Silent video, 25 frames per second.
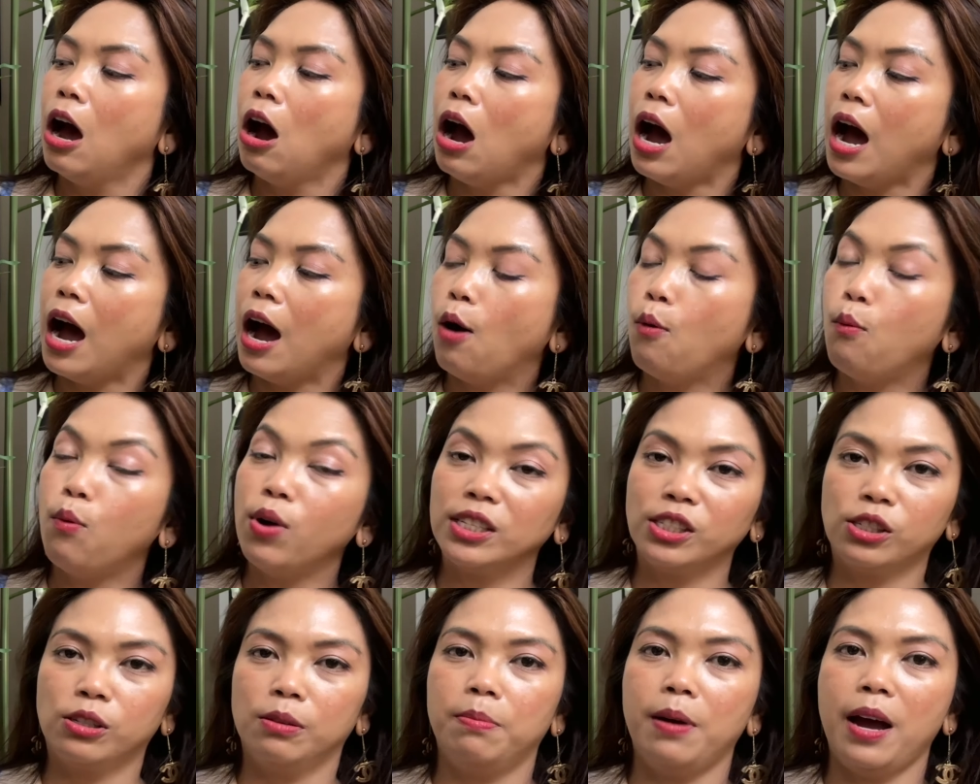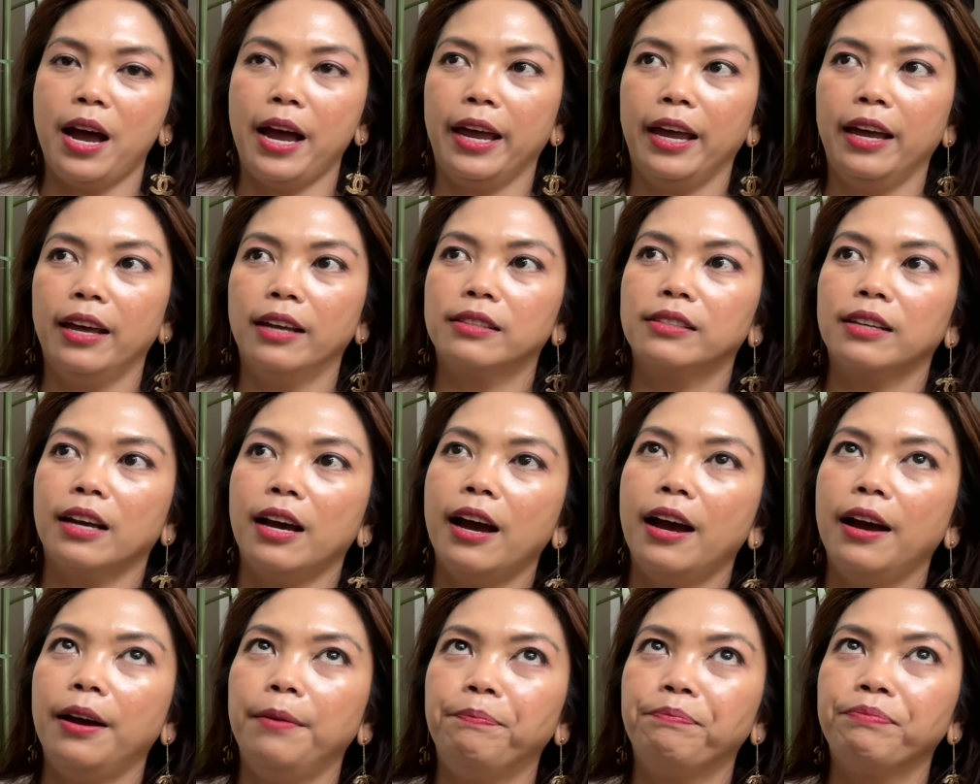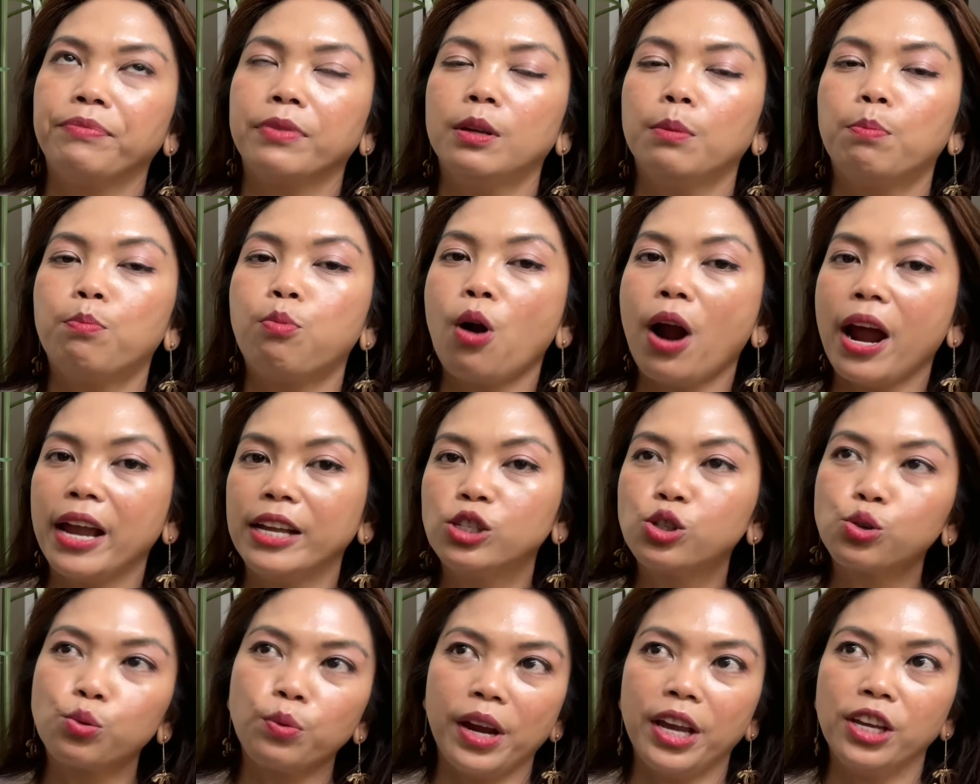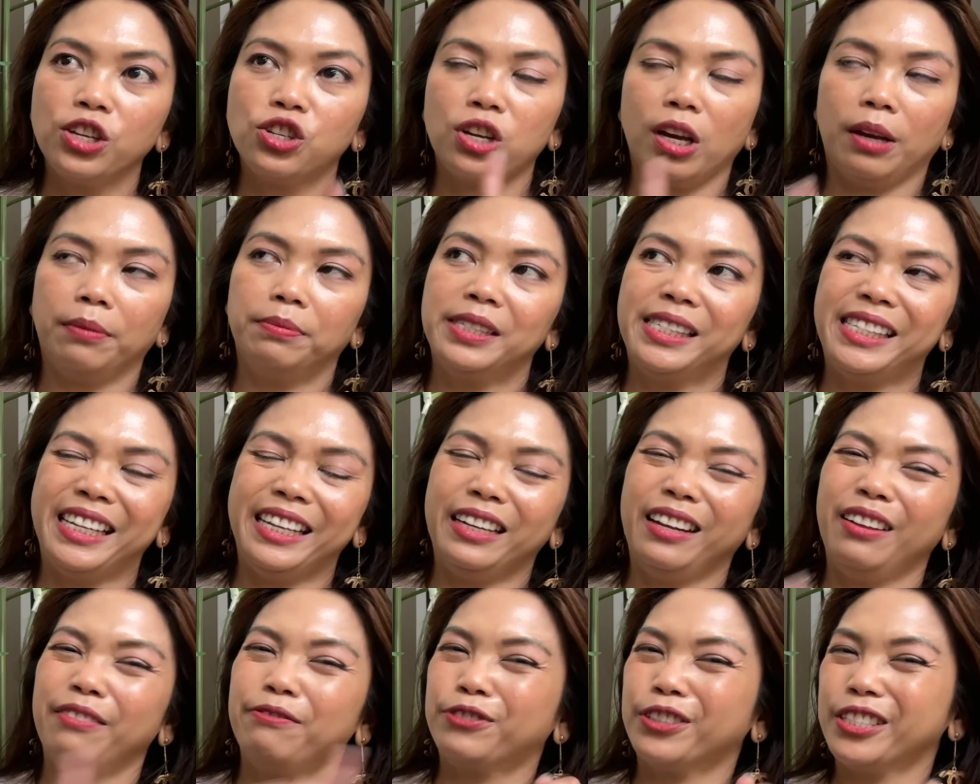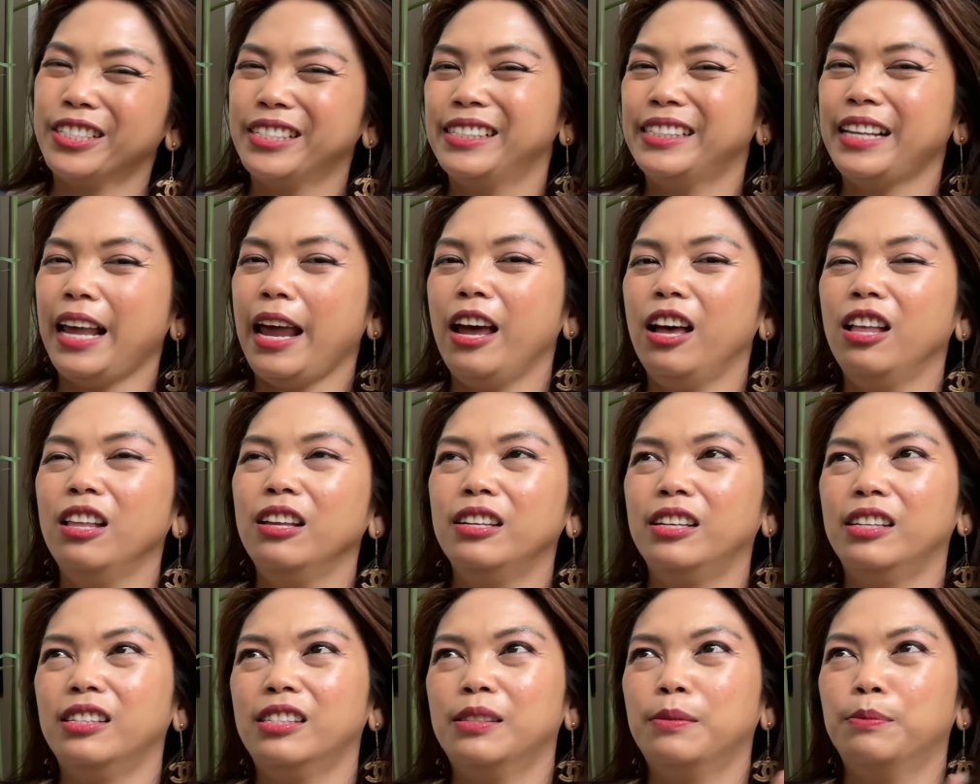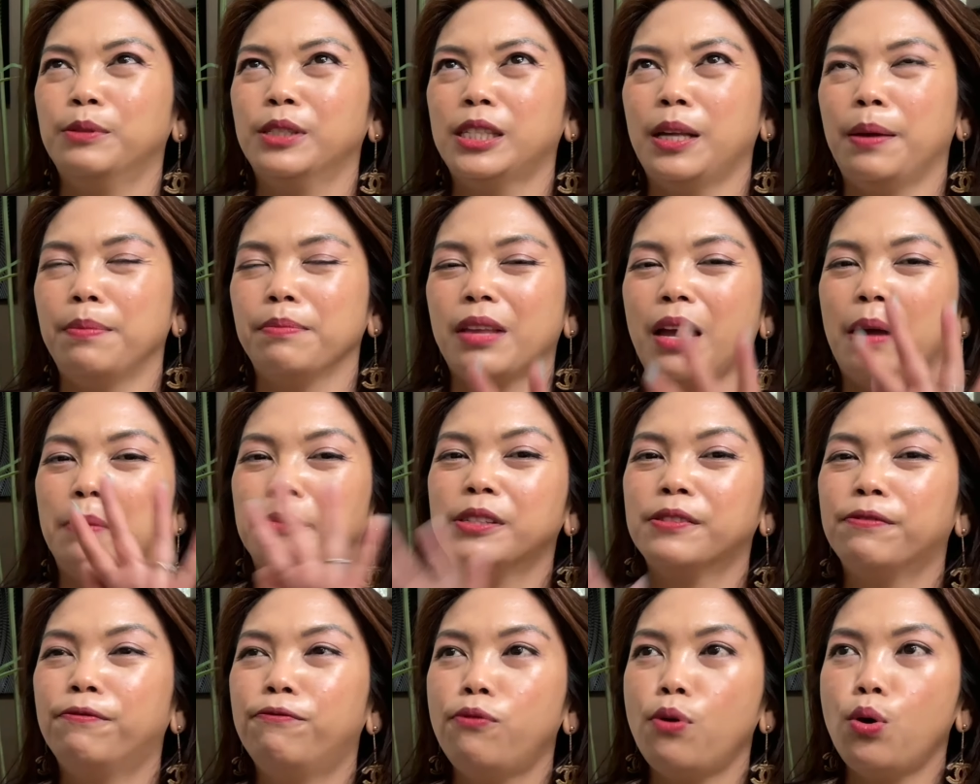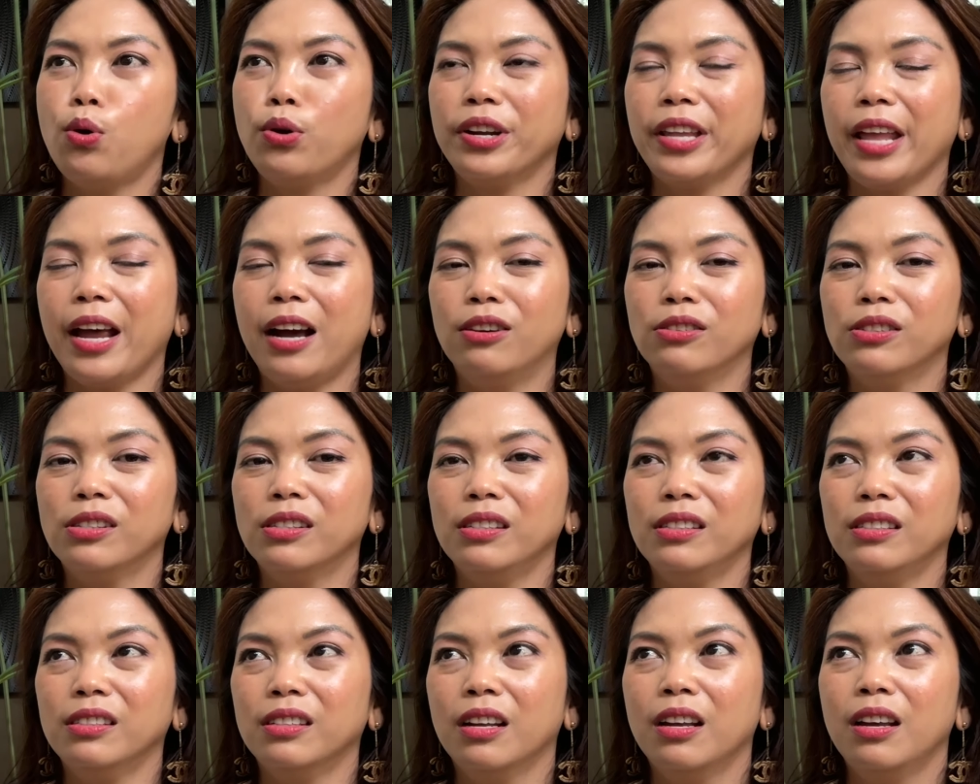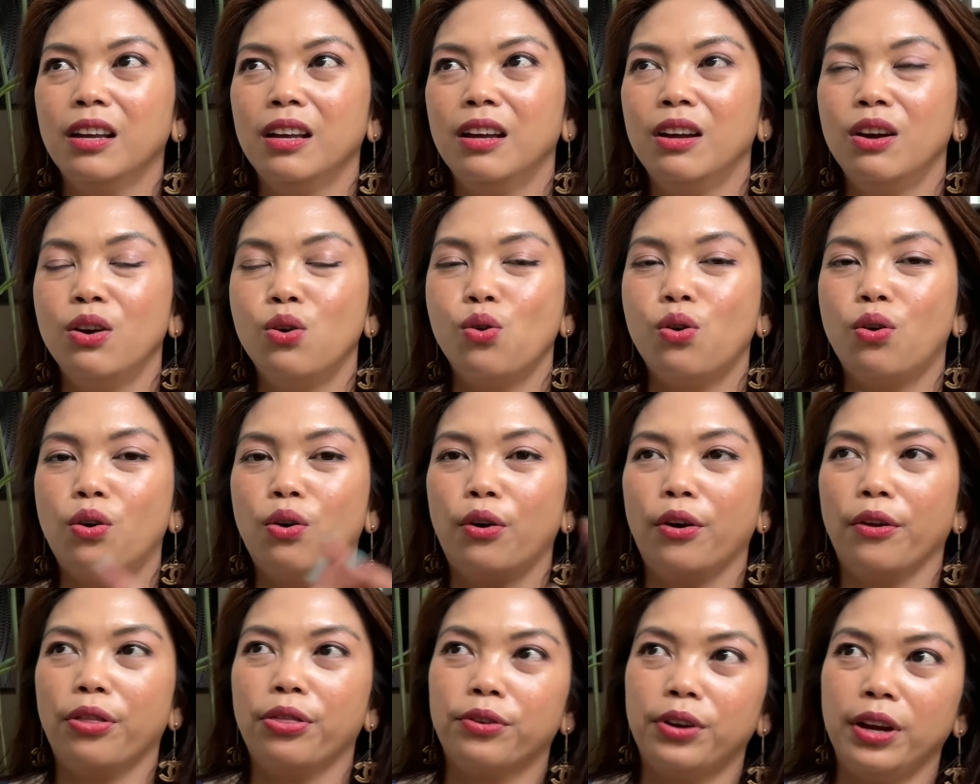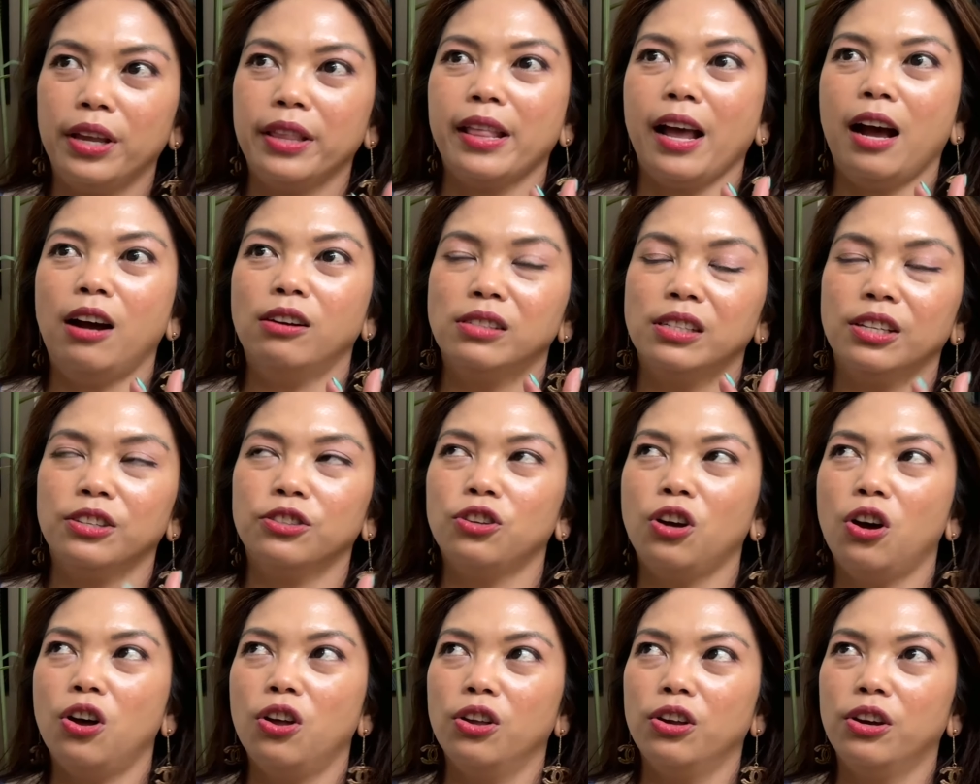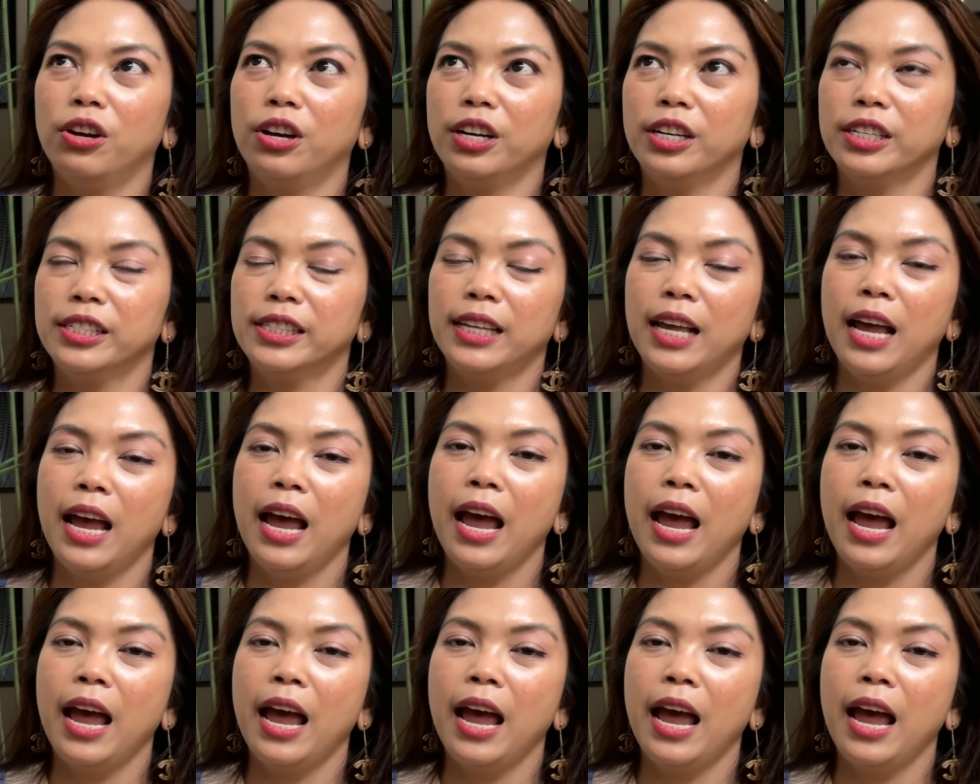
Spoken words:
wants to buy it. The price range I've seen it for sale is sometimes $4,000 or $3,000.